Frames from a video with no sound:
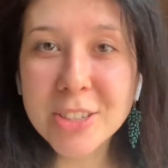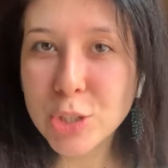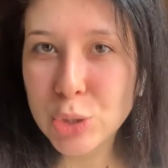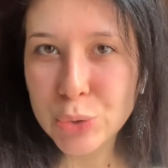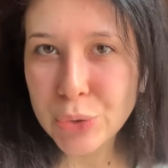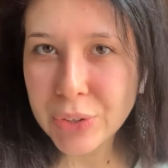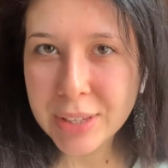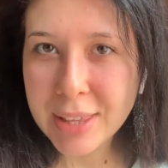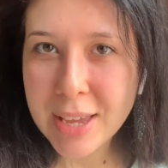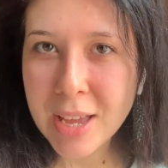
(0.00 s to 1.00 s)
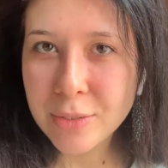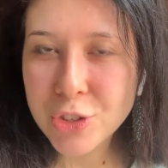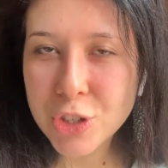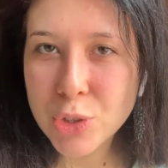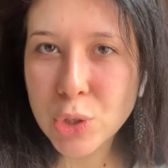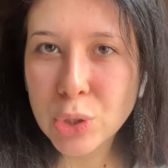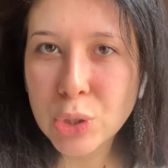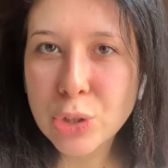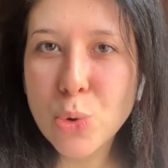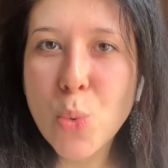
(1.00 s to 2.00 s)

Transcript: a story they have just heard,